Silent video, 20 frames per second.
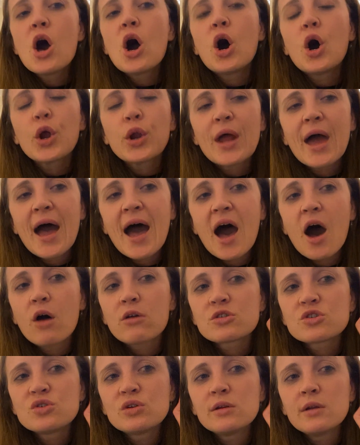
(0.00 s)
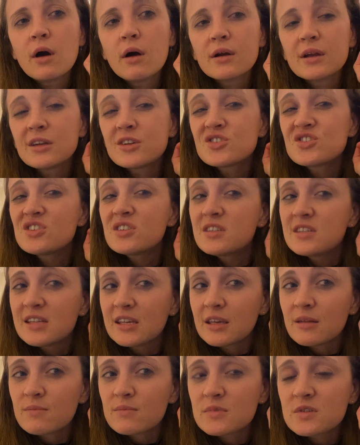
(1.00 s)
on how to log into
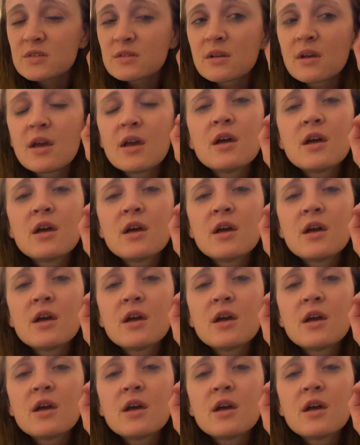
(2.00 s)
Teams.